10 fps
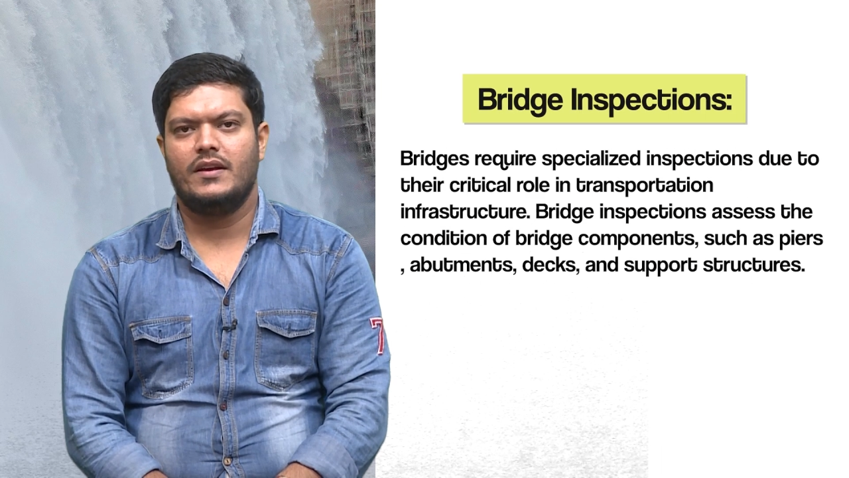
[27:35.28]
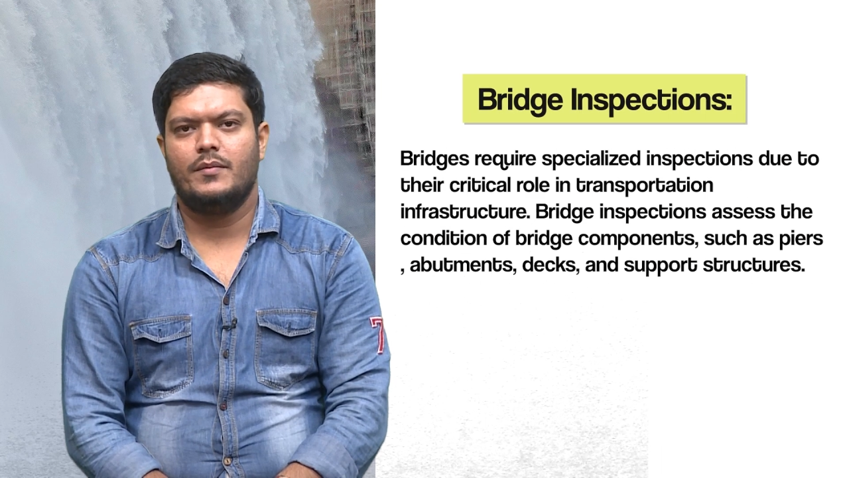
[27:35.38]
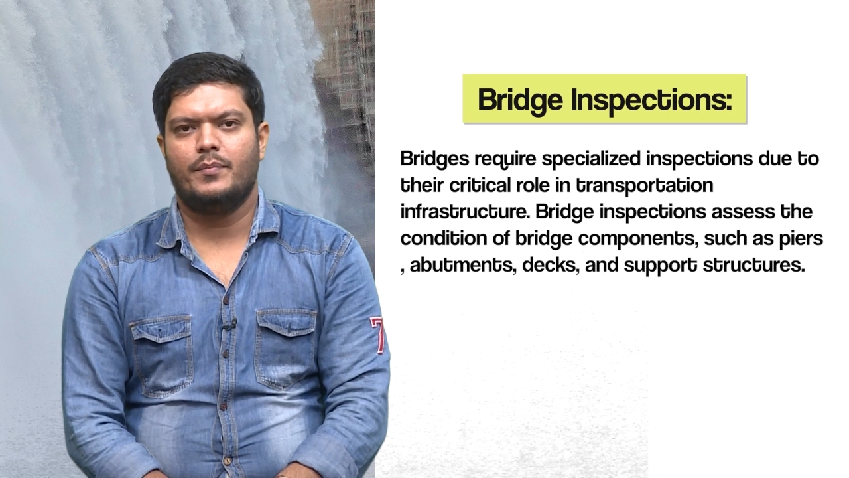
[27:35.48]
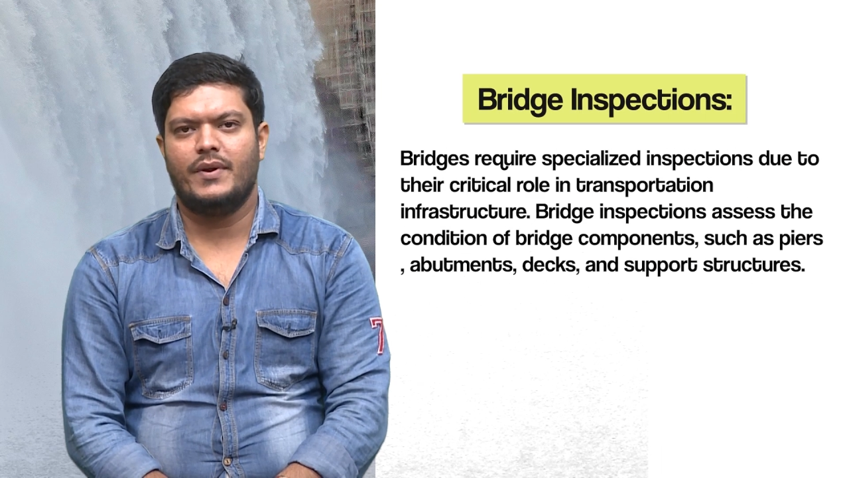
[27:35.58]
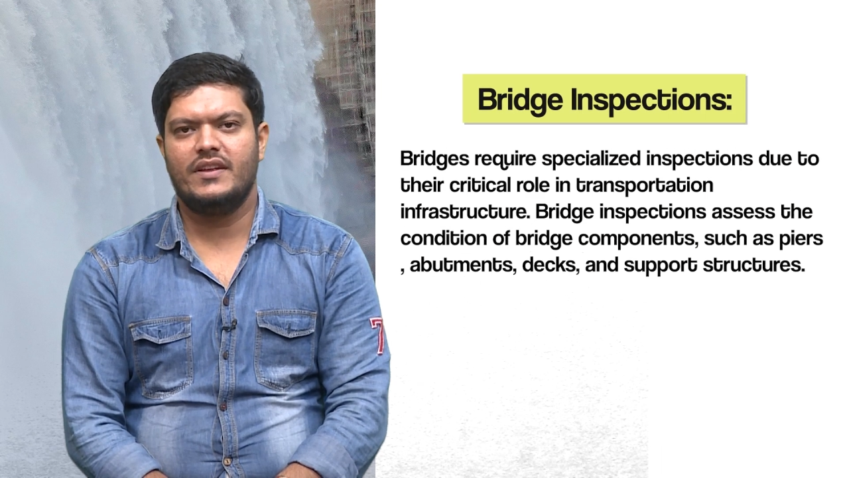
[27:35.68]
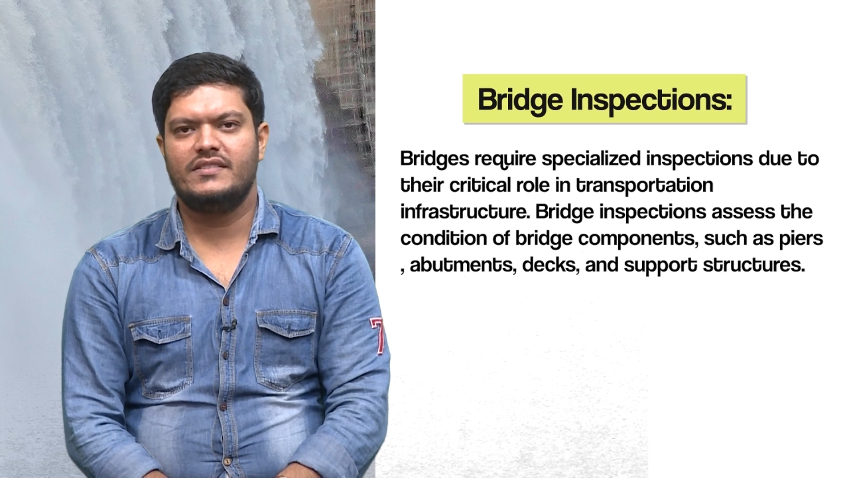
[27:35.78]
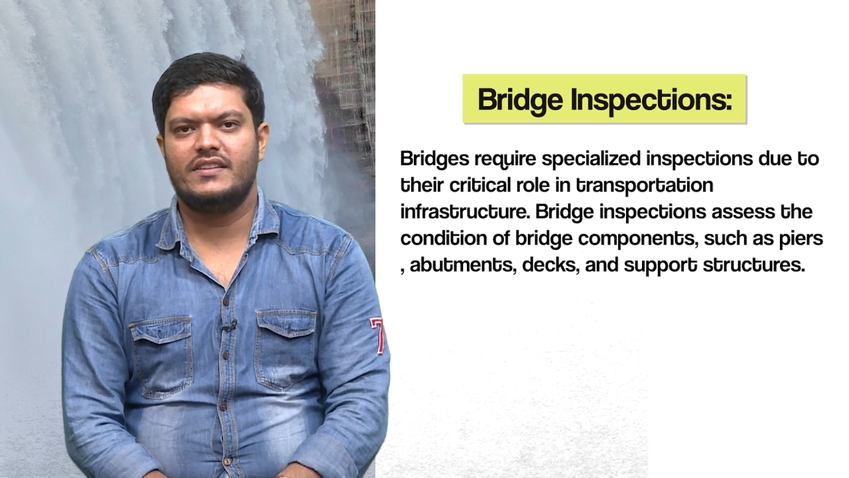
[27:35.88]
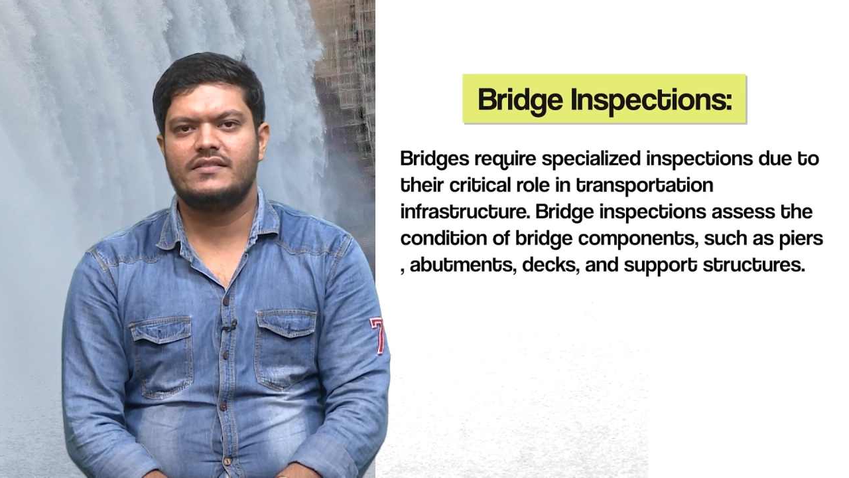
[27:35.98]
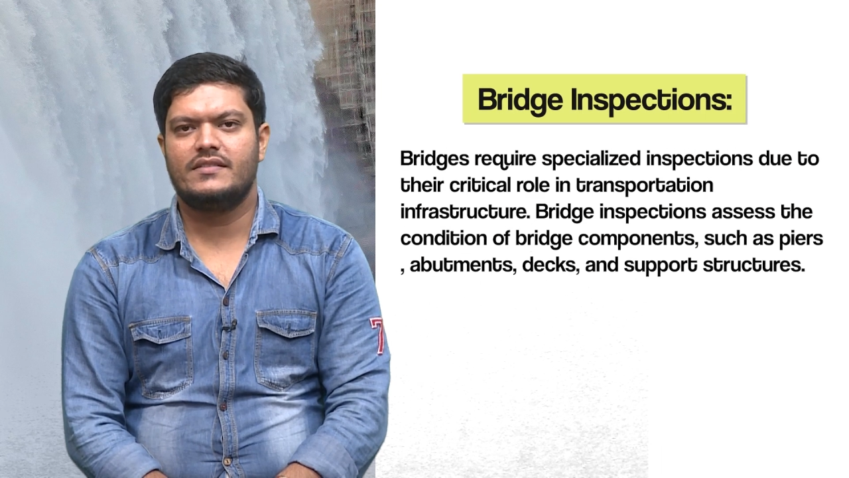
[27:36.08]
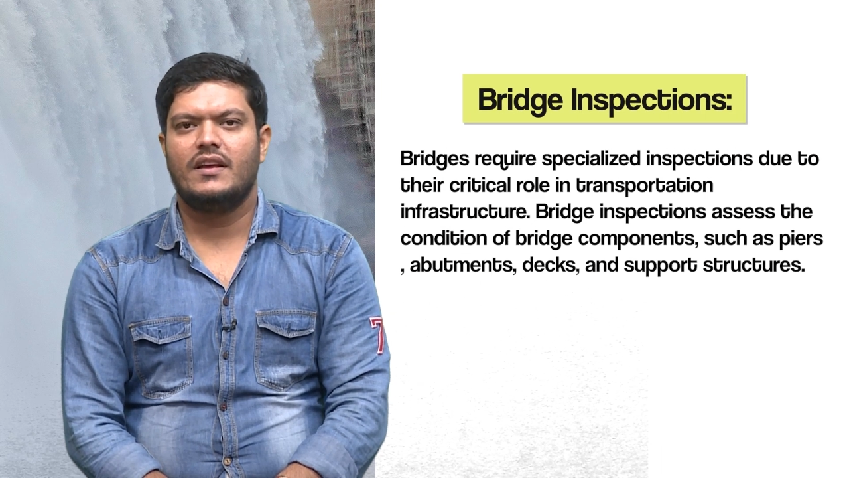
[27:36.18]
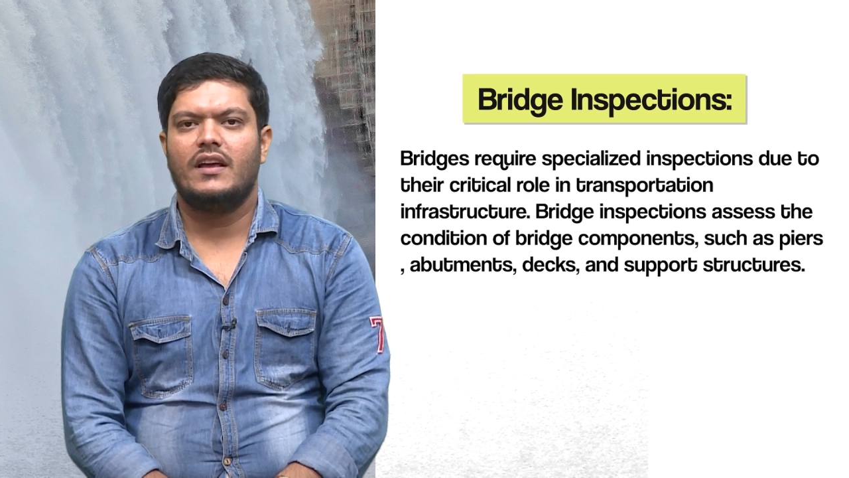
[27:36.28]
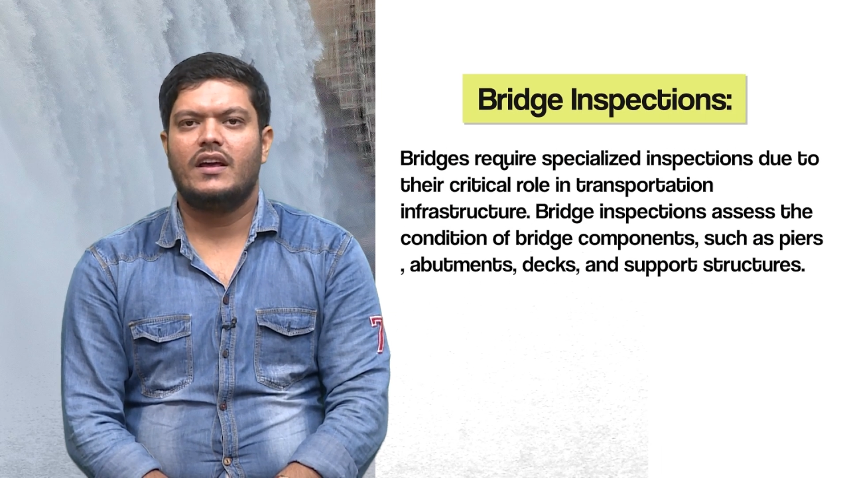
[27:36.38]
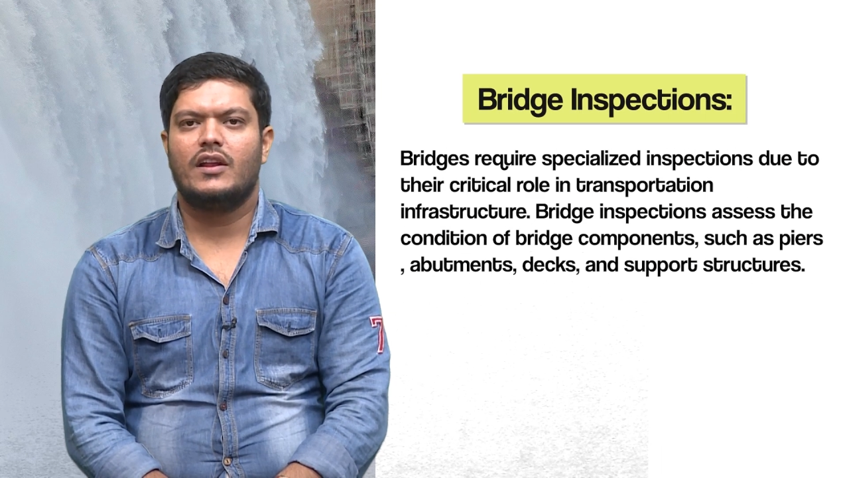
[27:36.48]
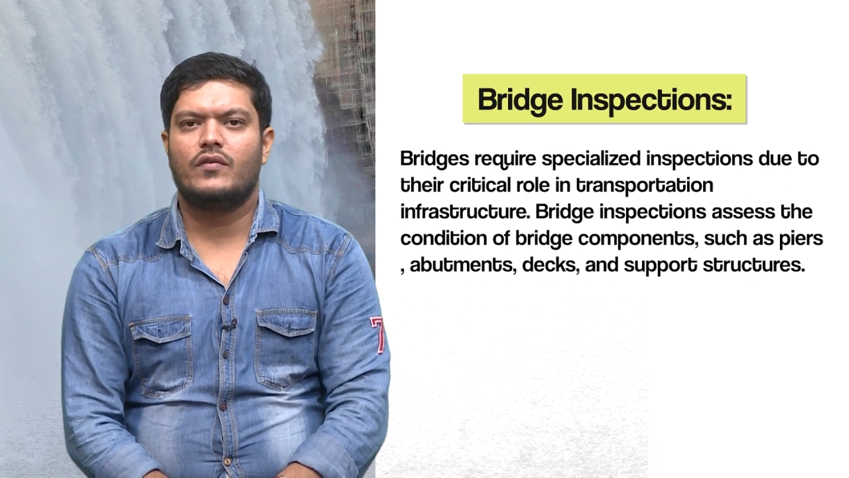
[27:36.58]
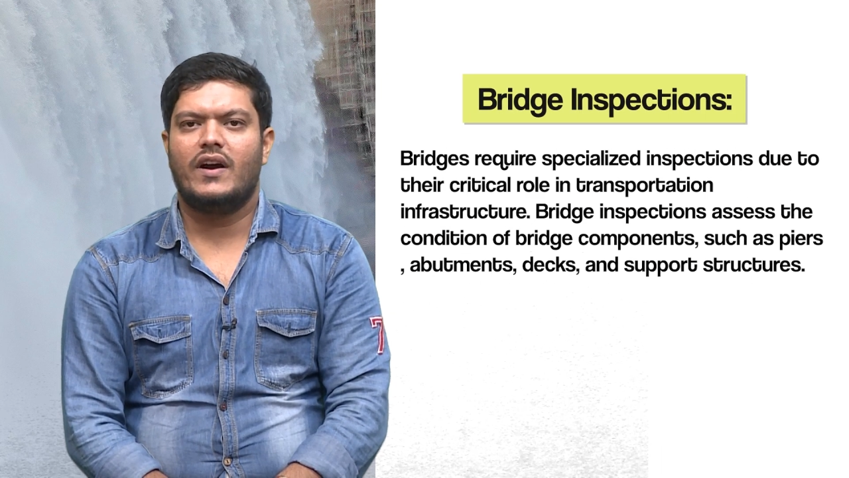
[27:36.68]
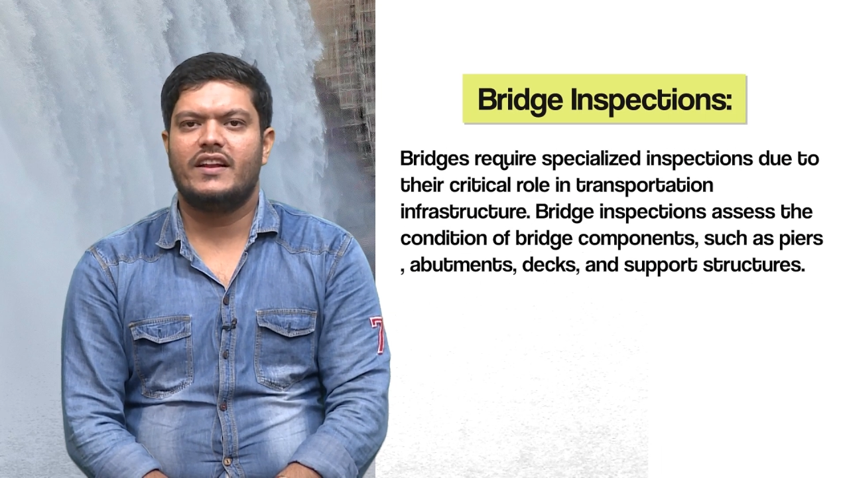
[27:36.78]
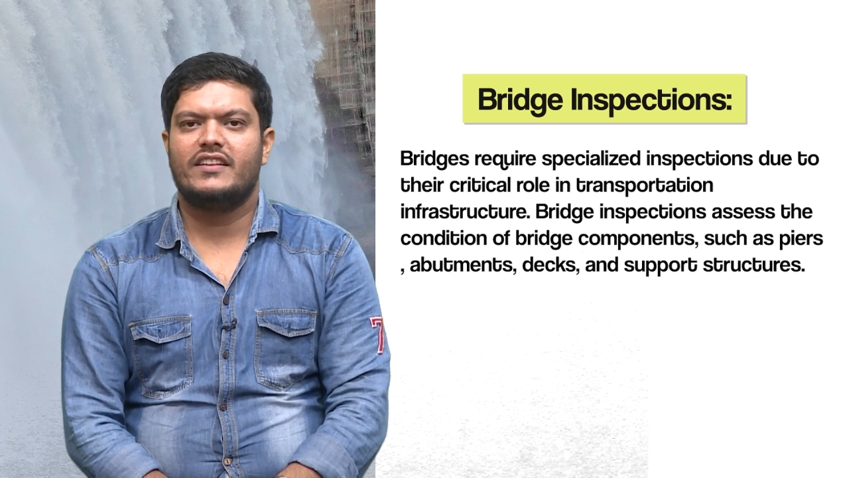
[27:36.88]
Bridges require